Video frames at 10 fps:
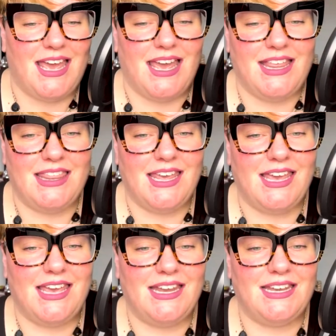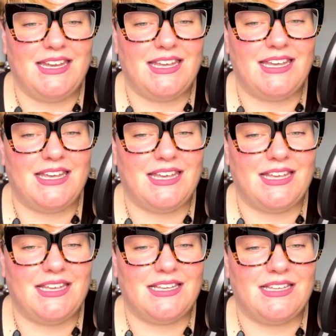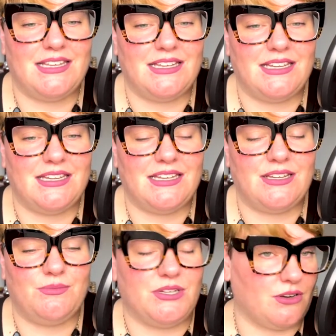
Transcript: And then we